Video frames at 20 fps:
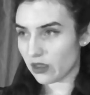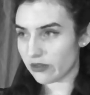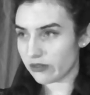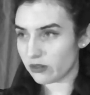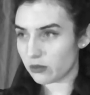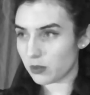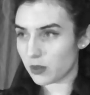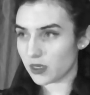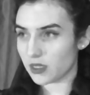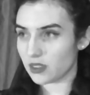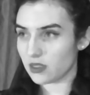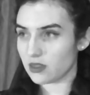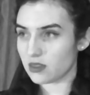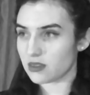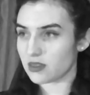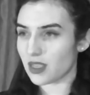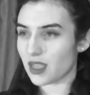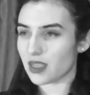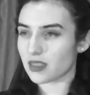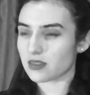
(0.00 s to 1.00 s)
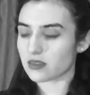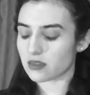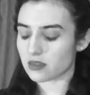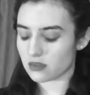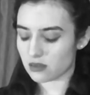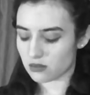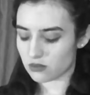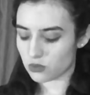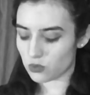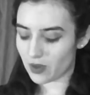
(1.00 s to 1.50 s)
Everybody is
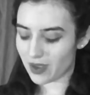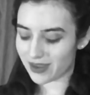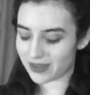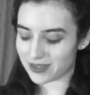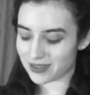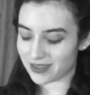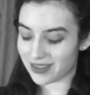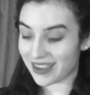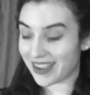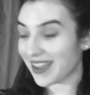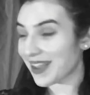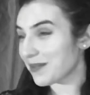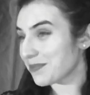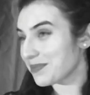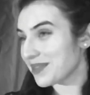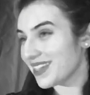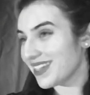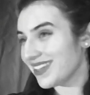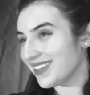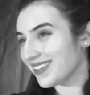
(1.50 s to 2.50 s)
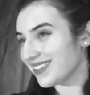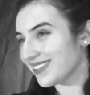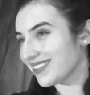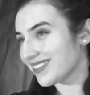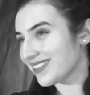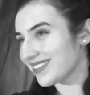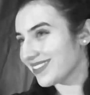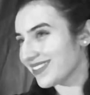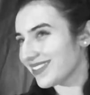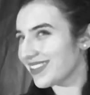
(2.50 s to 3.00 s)
asked to act happy,
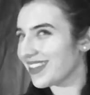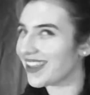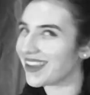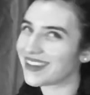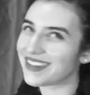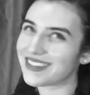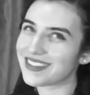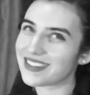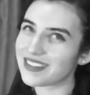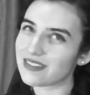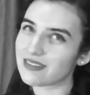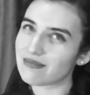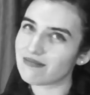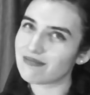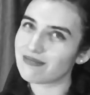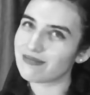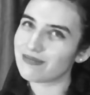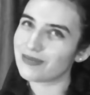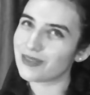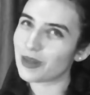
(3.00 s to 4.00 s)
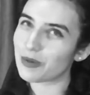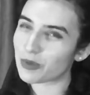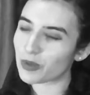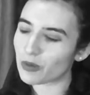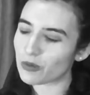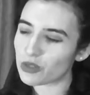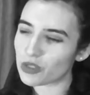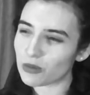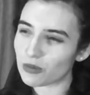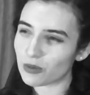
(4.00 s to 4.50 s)
nice,
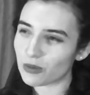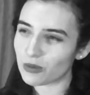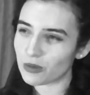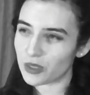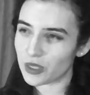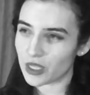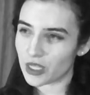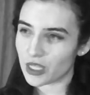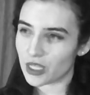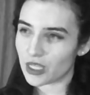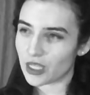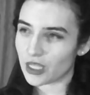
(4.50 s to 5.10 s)
approachable,